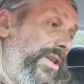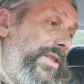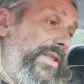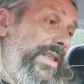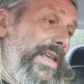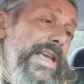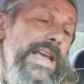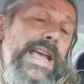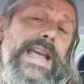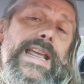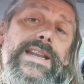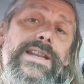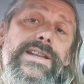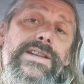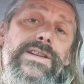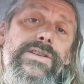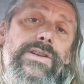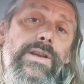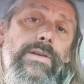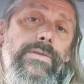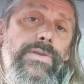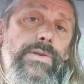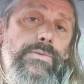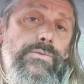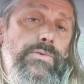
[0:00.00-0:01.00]
at the end
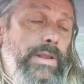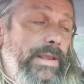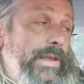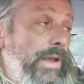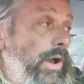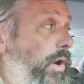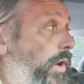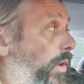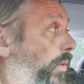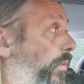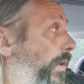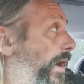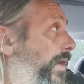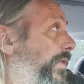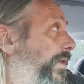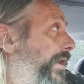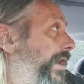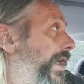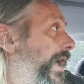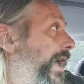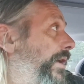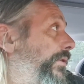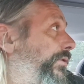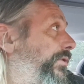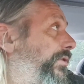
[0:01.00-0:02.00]
of the really hot weather
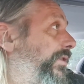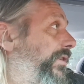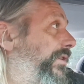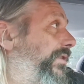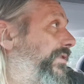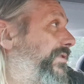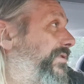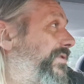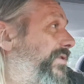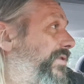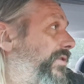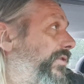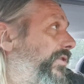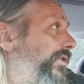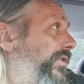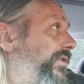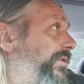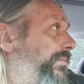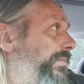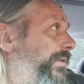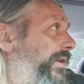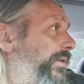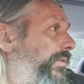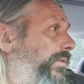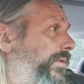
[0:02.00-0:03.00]
now, so it's not going
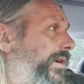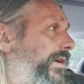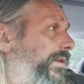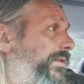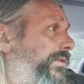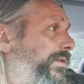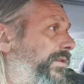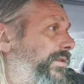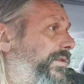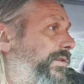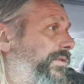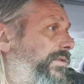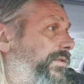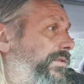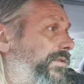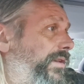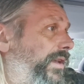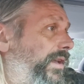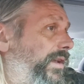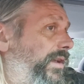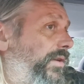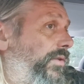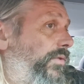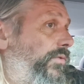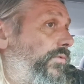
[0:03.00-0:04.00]
to be quite as
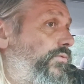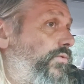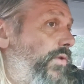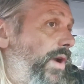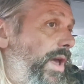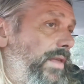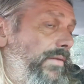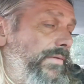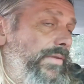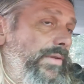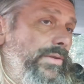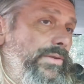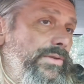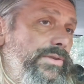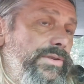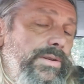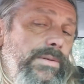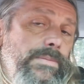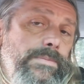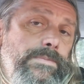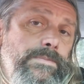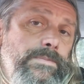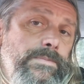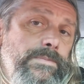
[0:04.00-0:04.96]
relevant.